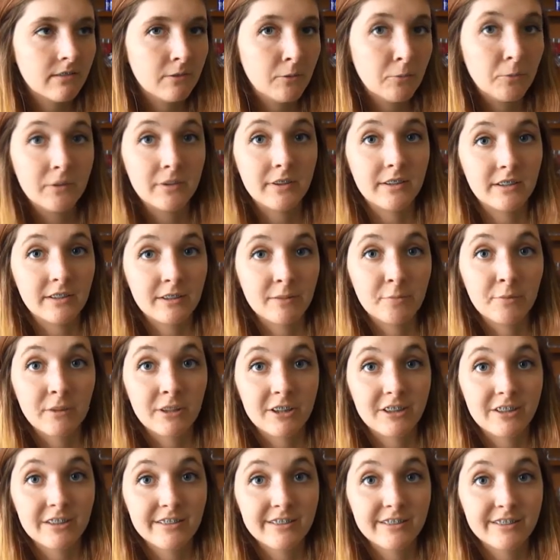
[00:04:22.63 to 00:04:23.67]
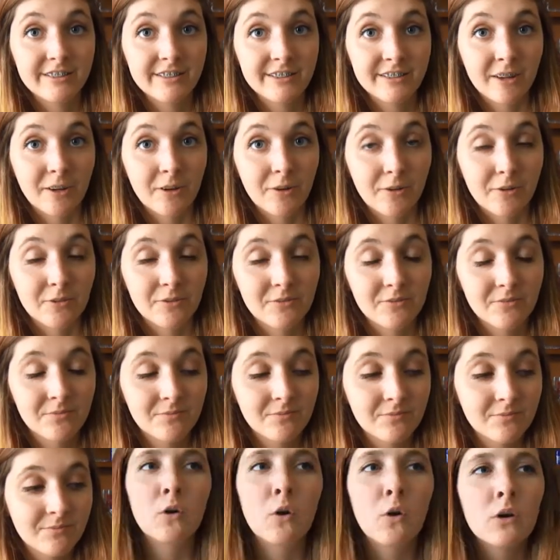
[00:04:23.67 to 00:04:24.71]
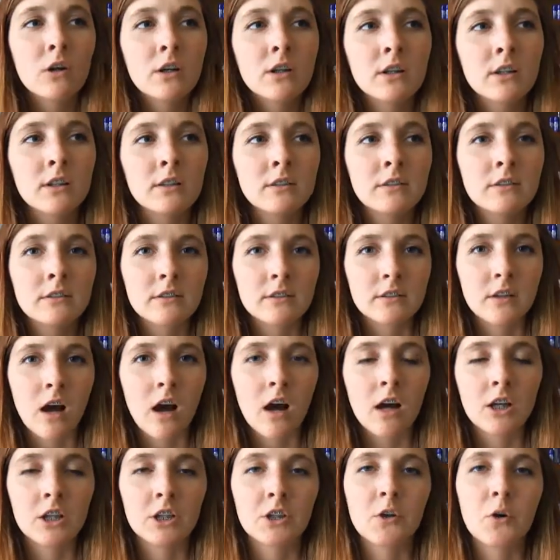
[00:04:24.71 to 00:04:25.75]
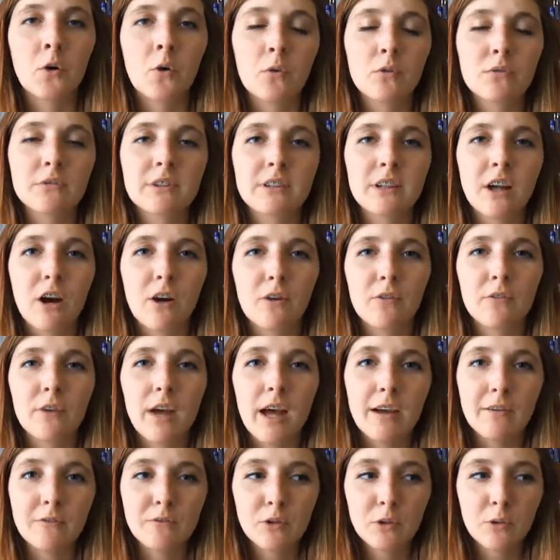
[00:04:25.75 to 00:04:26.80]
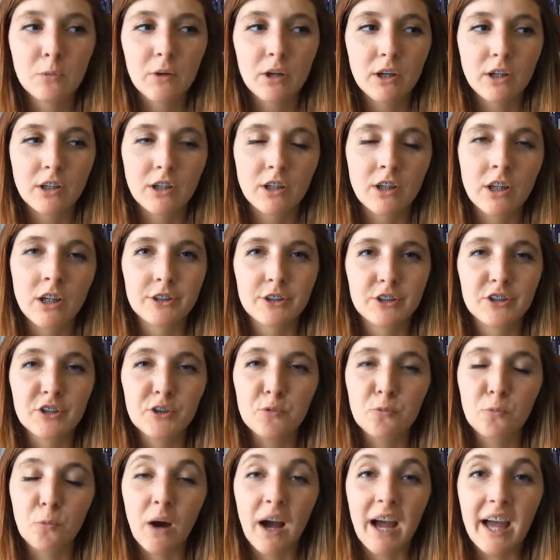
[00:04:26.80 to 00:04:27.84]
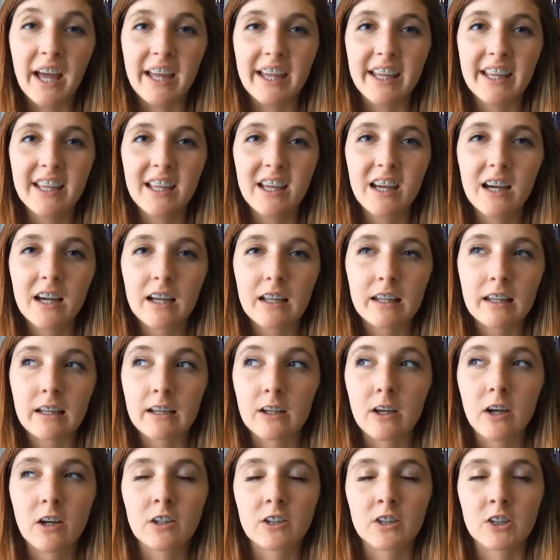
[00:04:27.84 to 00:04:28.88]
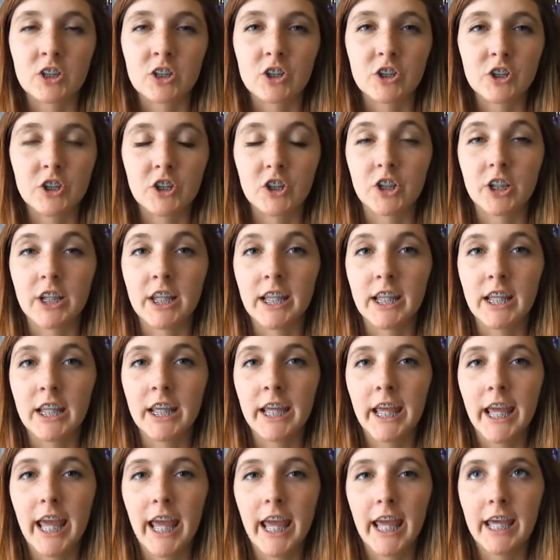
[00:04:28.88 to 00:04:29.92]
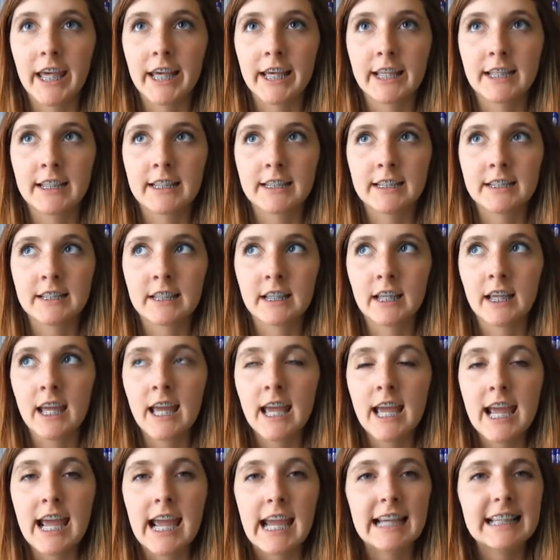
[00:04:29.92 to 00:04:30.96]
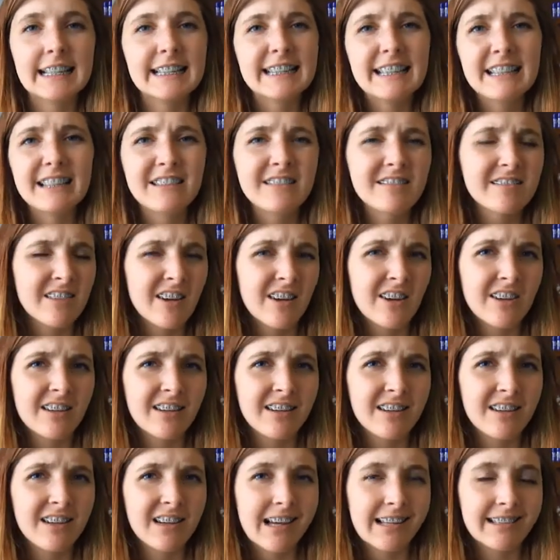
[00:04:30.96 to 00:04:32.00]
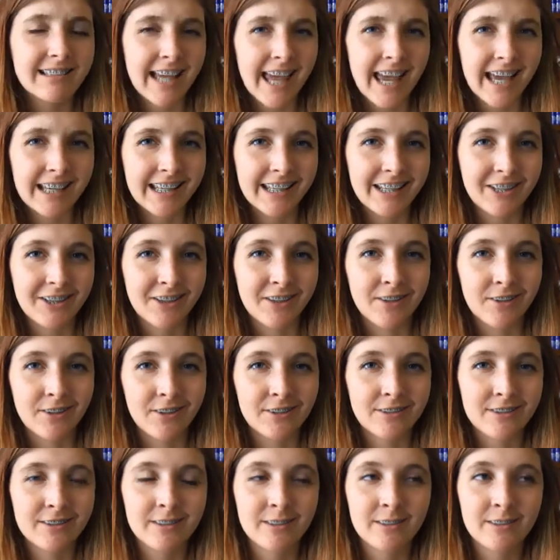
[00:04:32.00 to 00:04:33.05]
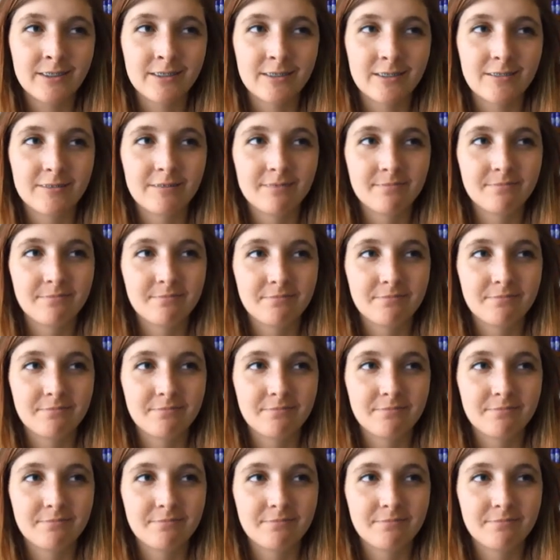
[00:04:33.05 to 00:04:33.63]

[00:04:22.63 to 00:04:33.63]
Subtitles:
with the spirit, so. Korra saw her old self everywhere she went, like, on her journey, and it didn't start attacking her until